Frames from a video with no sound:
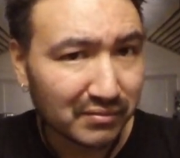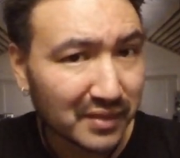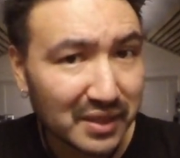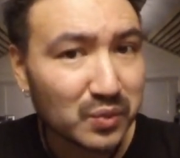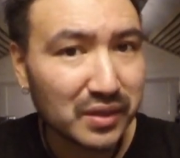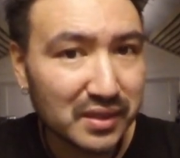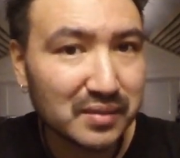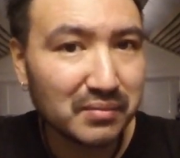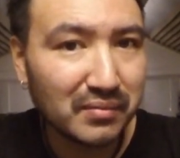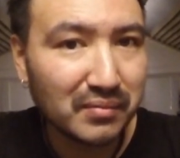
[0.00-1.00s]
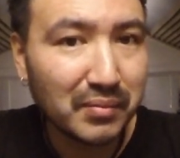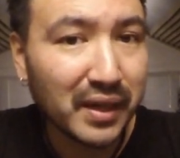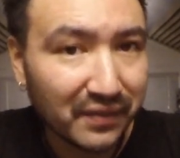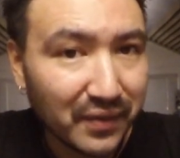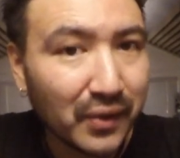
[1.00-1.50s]
This was
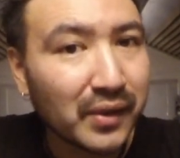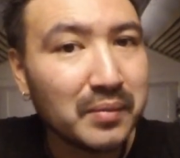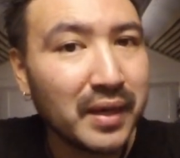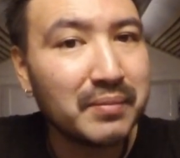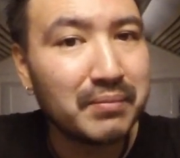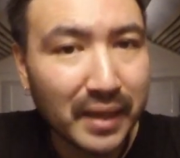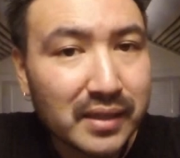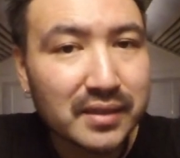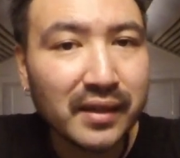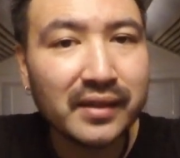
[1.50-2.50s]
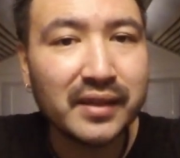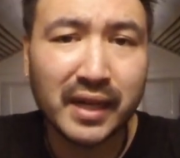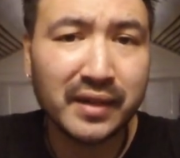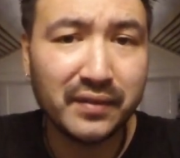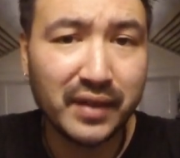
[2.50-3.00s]
by far my best diet that
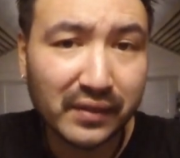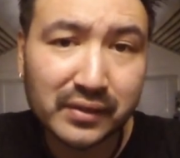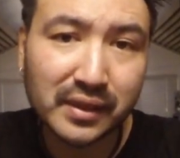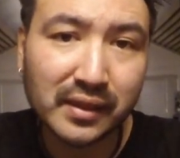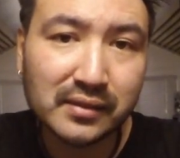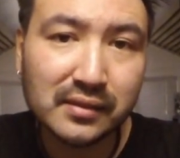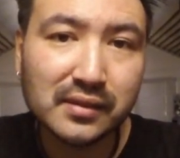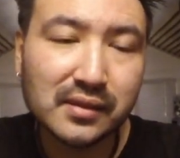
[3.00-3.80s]
I've ever done,